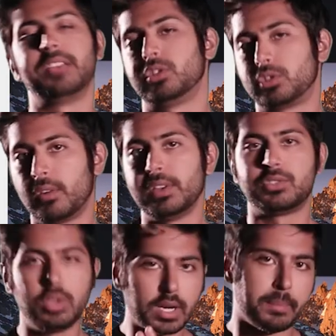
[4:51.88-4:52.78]
as a
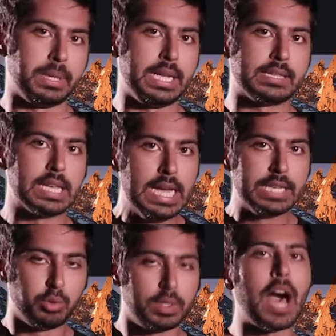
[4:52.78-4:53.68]
service to companies
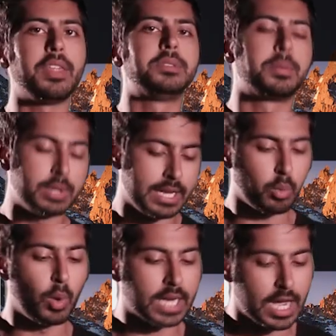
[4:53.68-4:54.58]
to allow them to
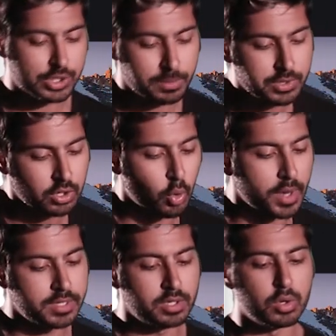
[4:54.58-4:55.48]
predict what customers are
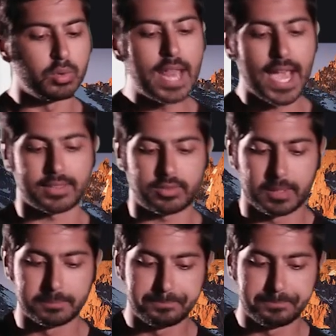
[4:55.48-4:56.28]
going to do next.